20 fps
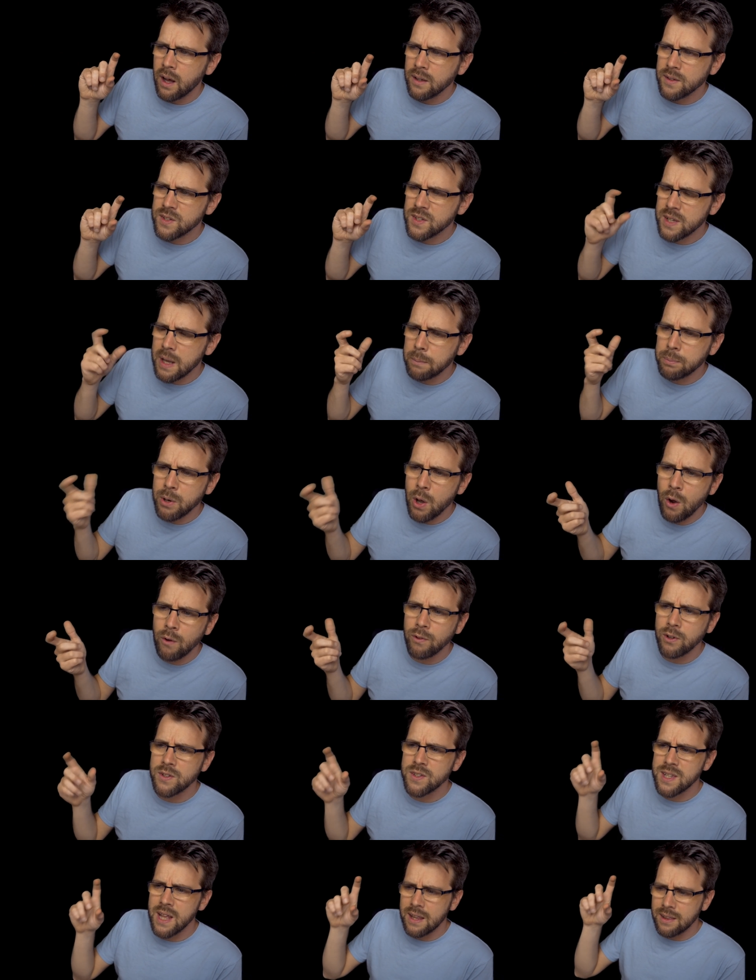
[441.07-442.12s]
skipped over
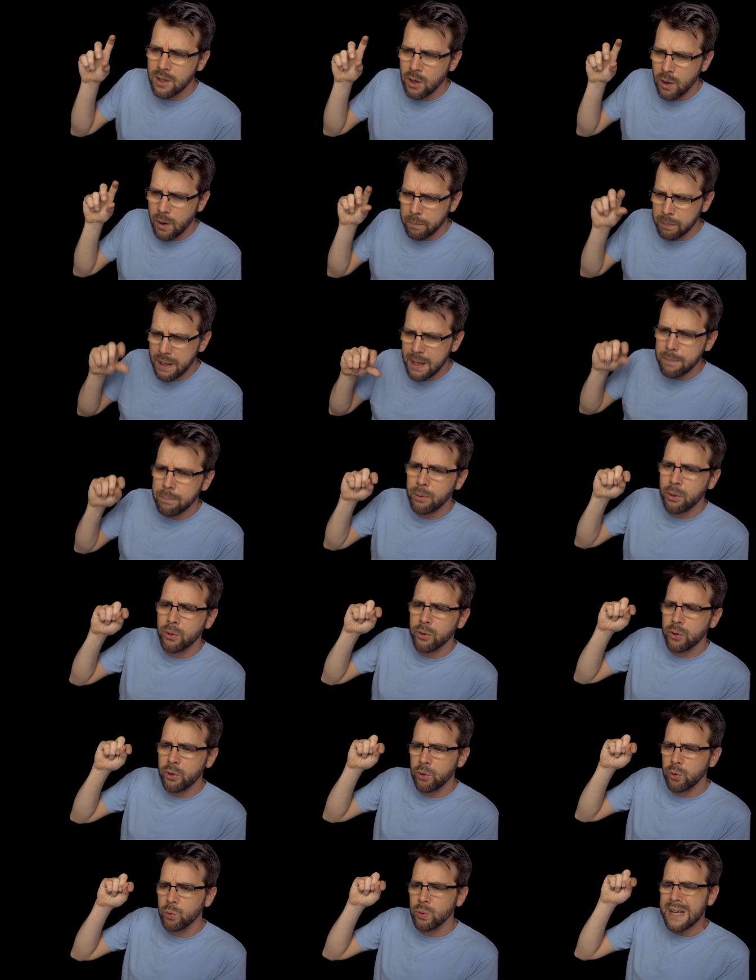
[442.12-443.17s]
is that there are people
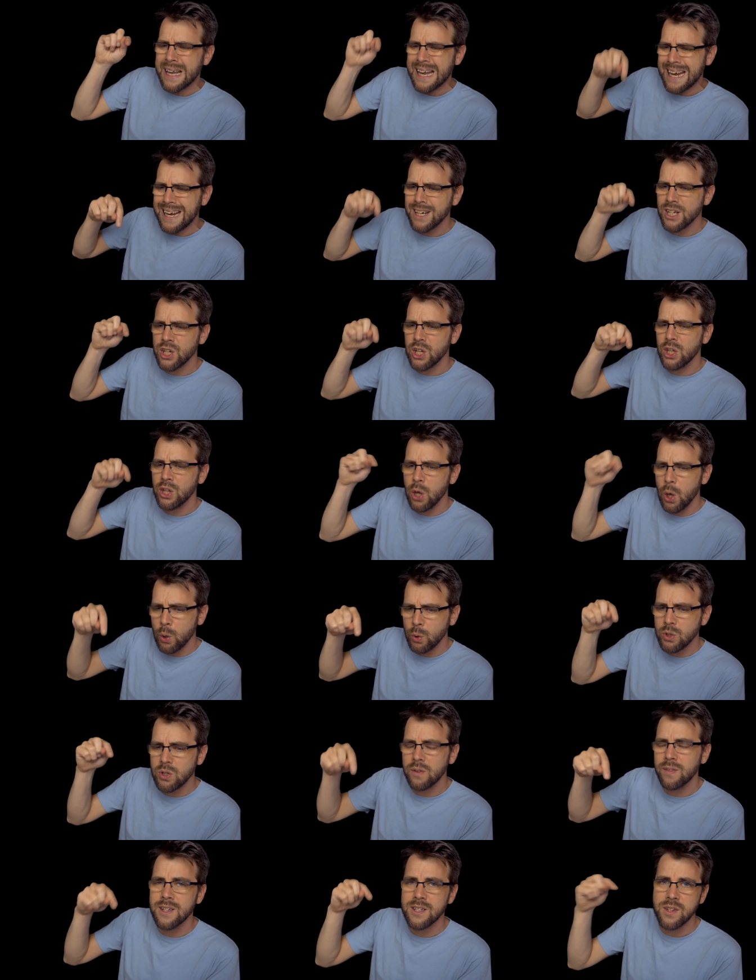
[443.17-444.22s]
who need to go
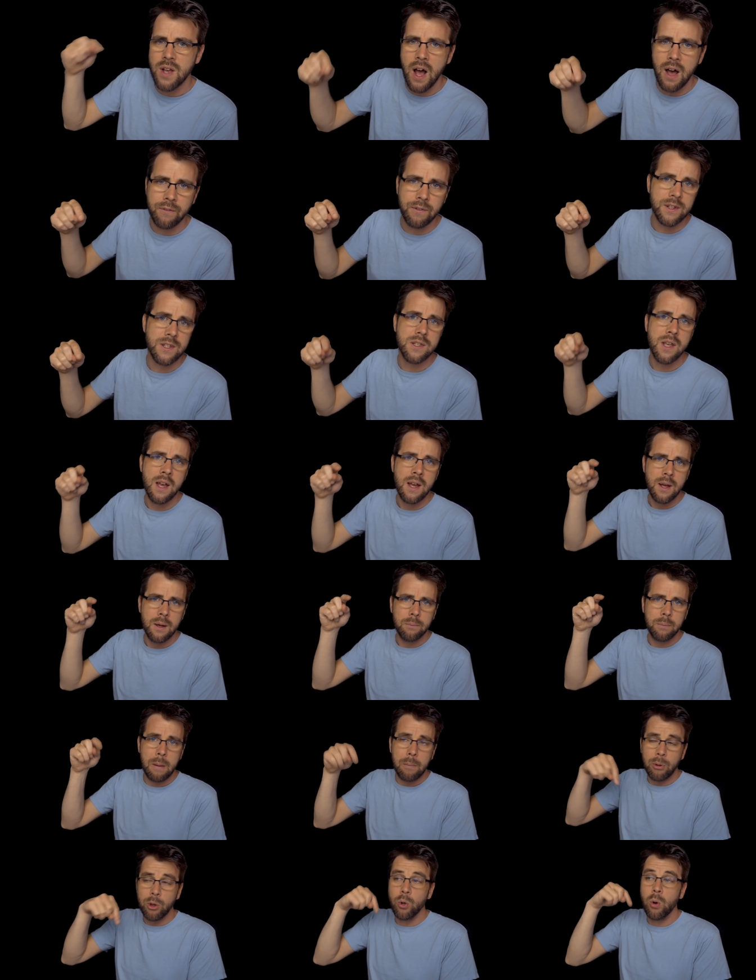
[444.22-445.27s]
to this office,
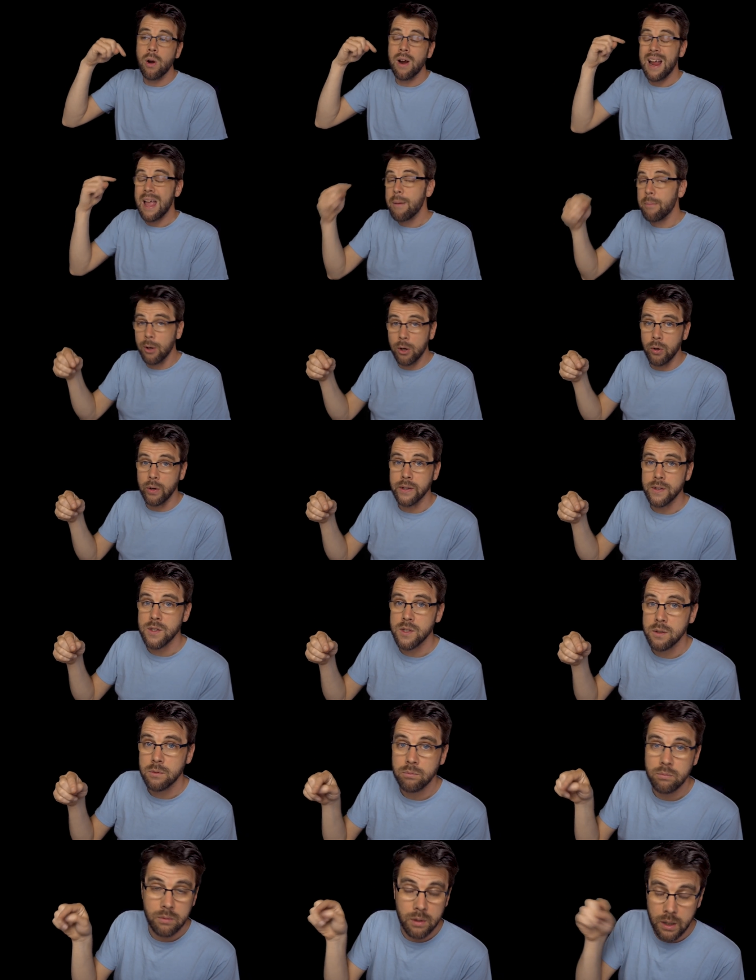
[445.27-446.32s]
people who are immigrants,
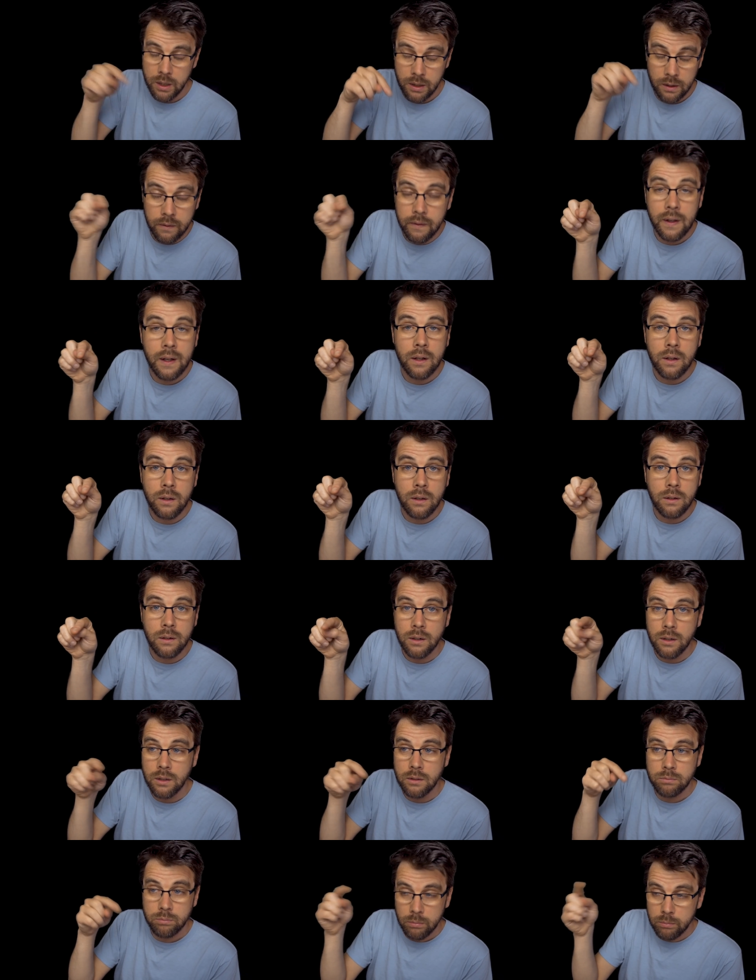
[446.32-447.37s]
uh, illegal
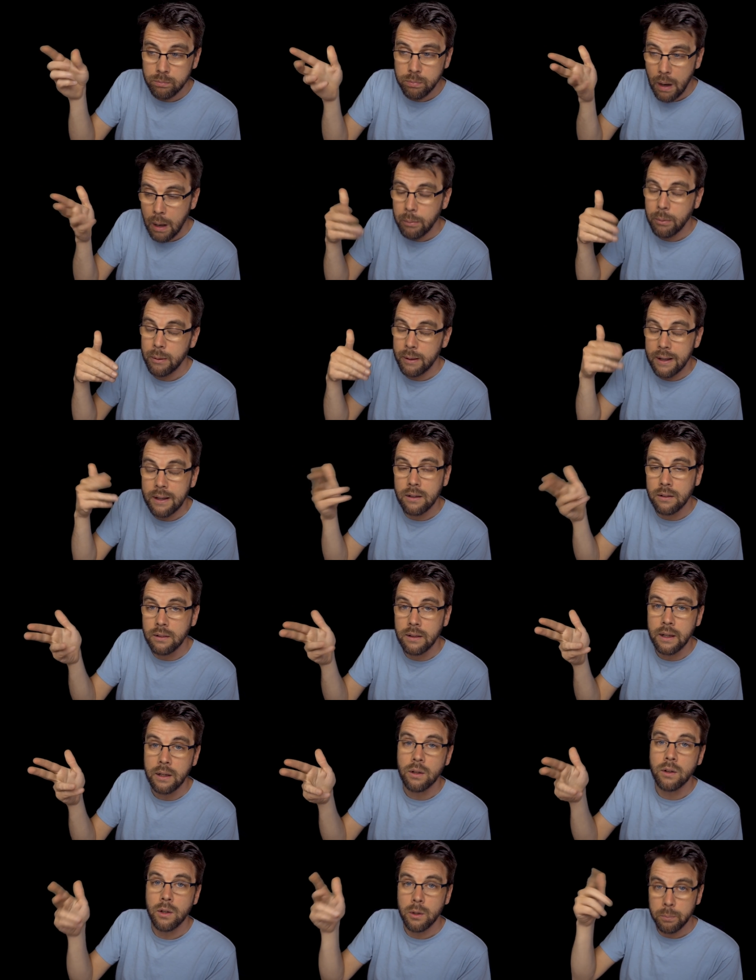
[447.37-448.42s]
or probably
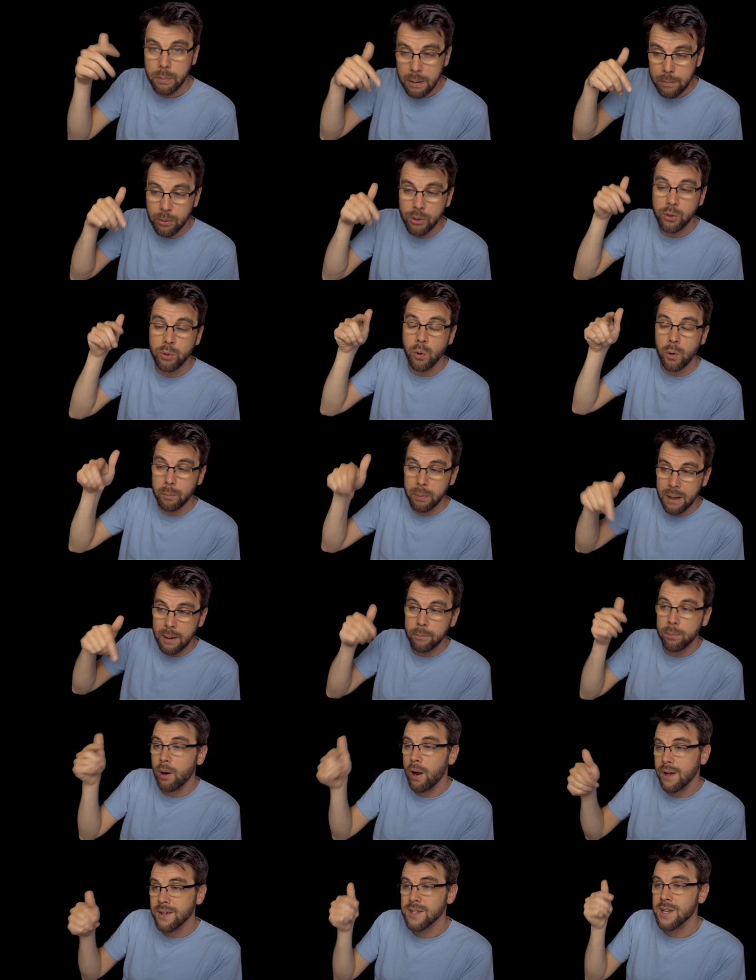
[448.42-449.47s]
illegal, or people who are being
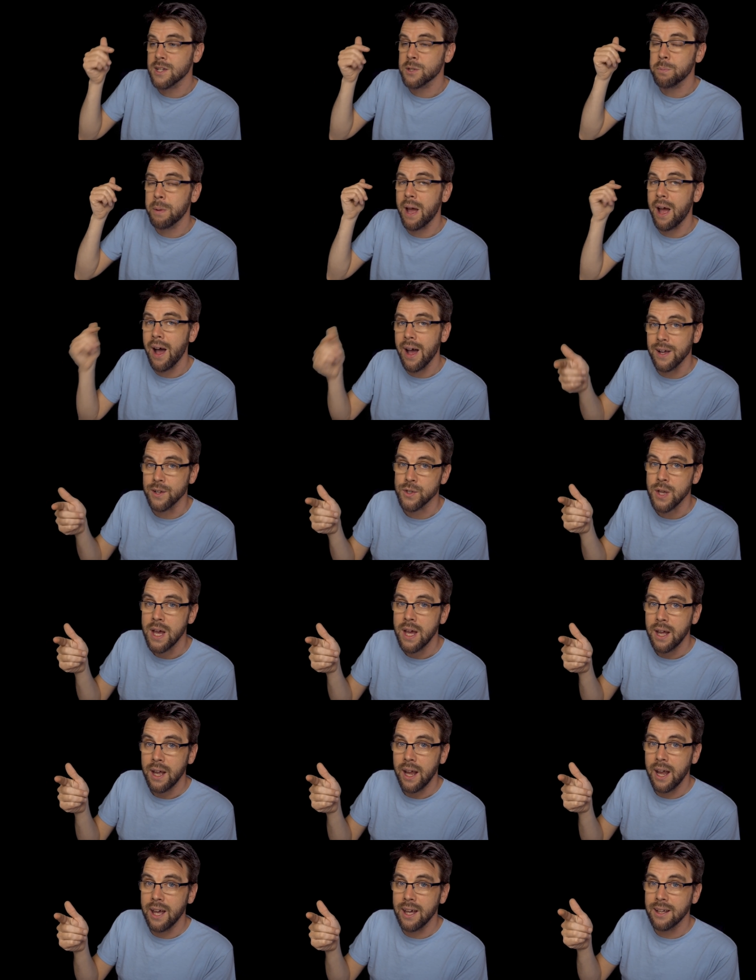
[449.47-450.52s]
processed by ICE.
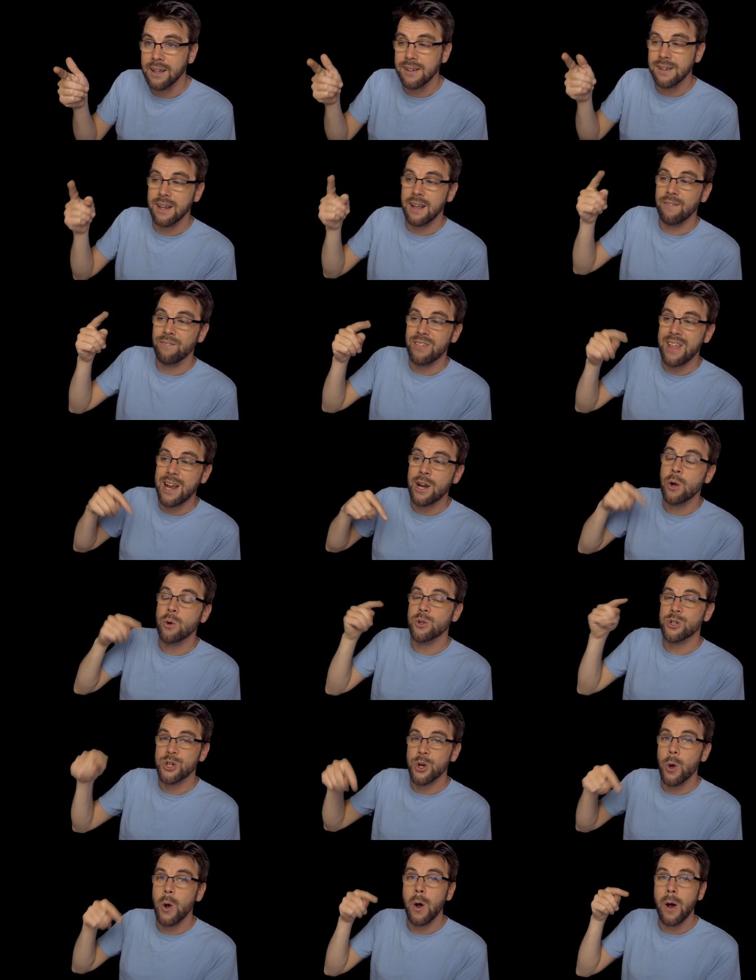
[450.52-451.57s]
And if they don't
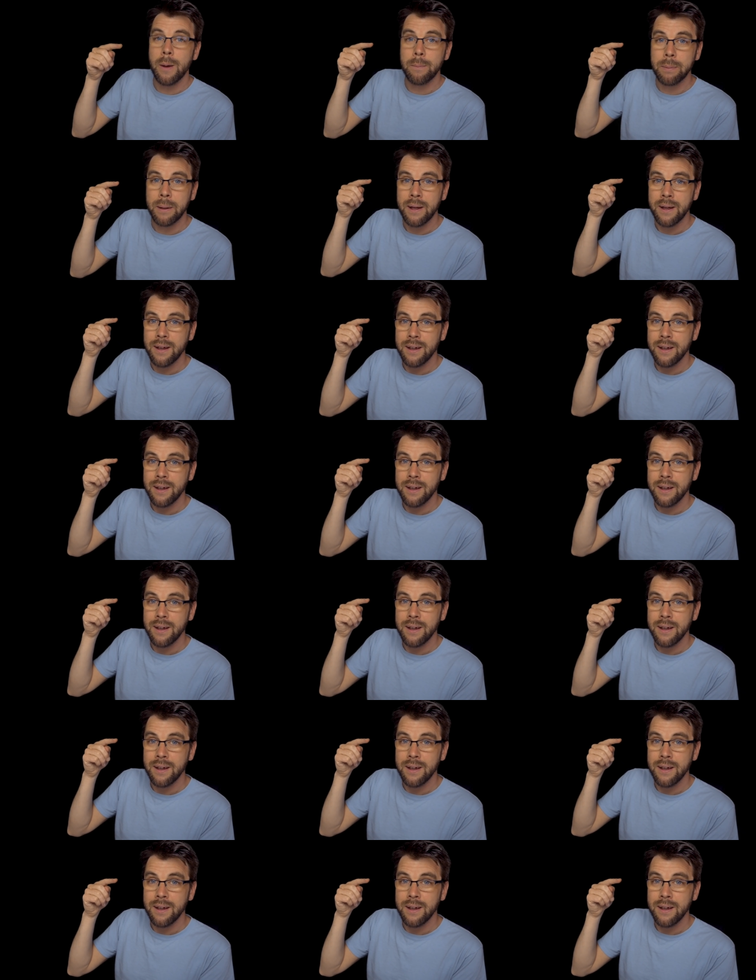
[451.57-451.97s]
show up,